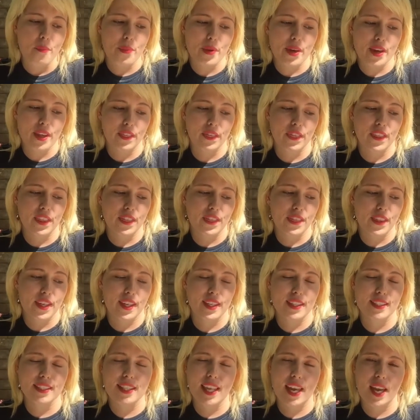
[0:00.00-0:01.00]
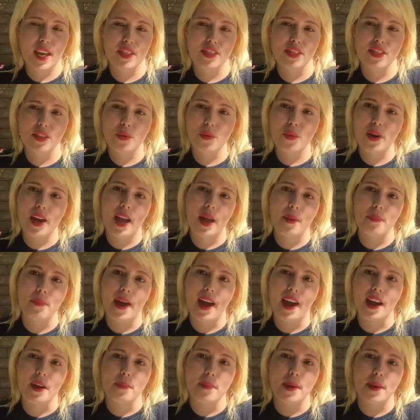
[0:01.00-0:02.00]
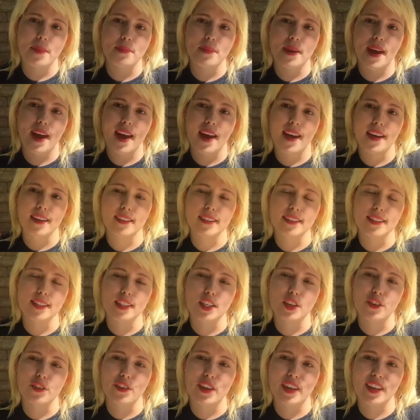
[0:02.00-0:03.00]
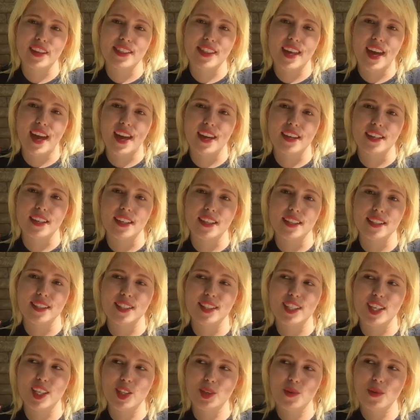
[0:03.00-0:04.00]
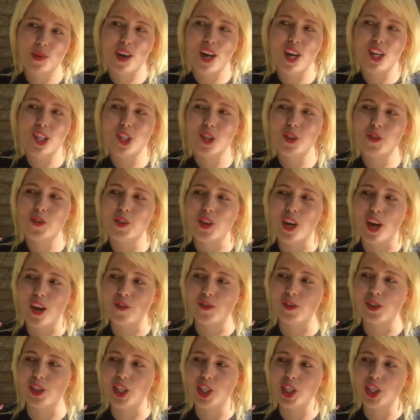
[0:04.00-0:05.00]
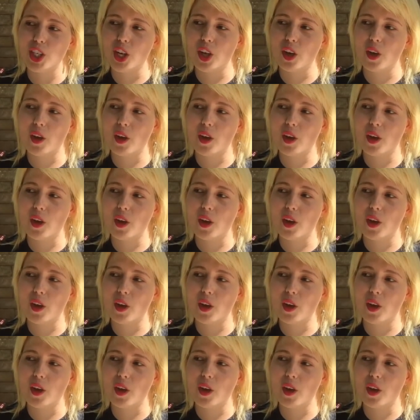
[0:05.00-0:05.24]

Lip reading: but the things like the way I pack my bag and stuff like that, it's what I do for every show.